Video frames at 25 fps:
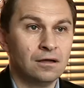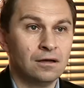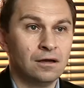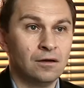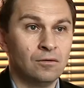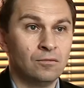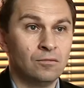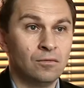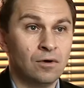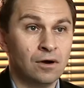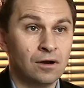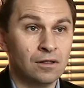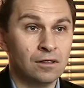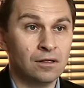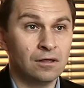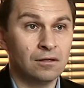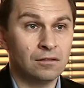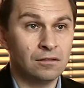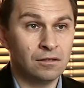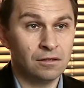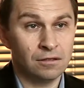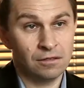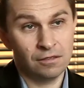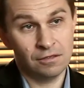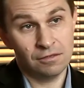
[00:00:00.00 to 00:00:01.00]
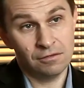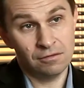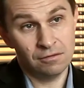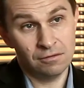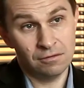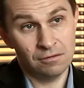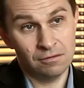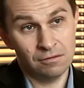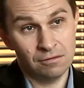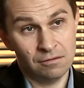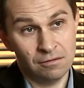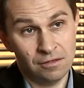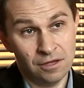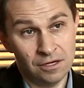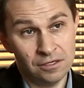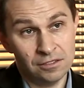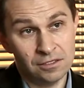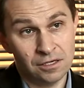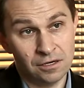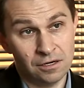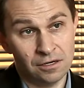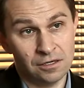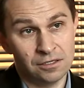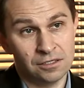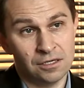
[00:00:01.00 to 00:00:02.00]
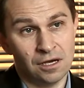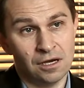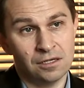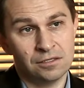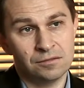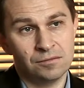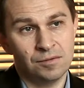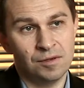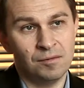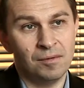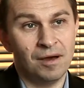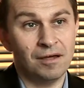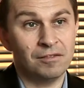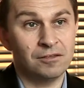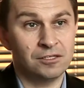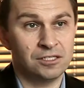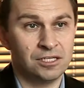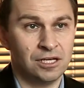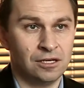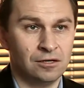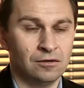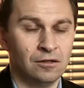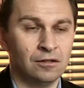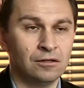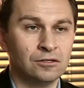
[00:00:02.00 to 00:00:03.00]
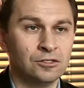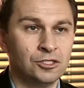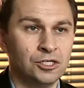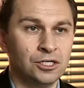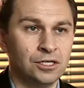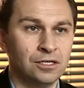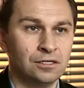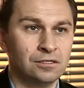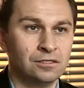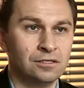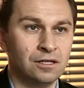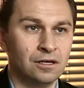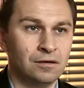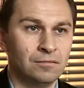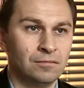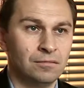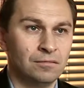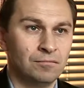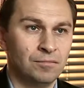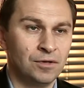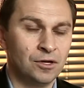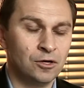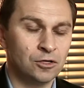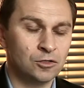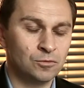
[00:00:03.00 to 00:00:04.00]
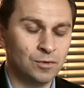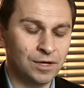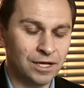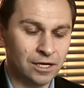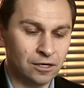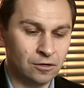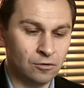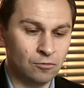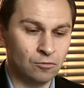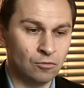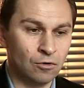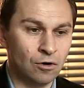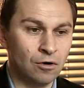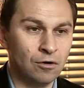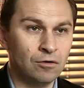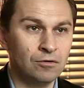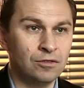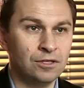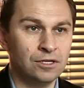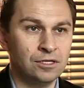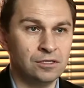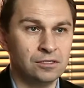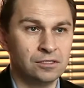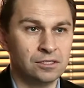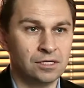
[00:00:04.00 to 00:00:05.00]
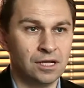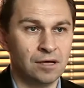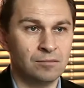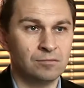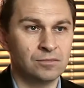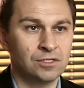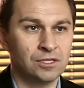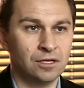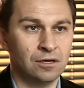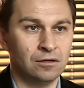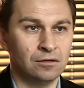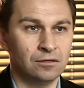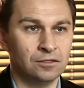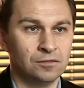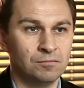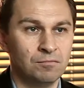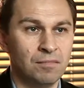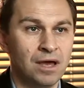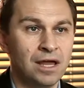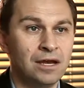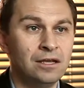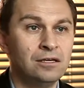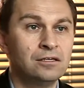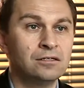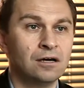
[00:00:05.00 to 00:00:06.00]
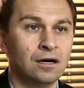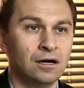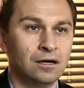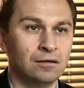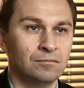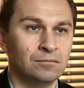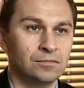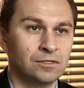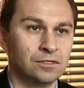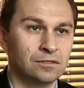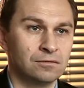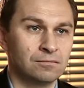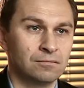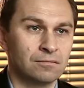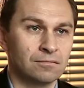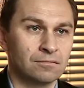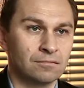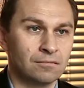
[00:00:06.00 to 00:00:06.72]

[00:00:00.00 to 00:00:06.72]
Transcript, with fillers: Now, one of the, the things that excites me about this technology is that because we can grow these stem cells many times,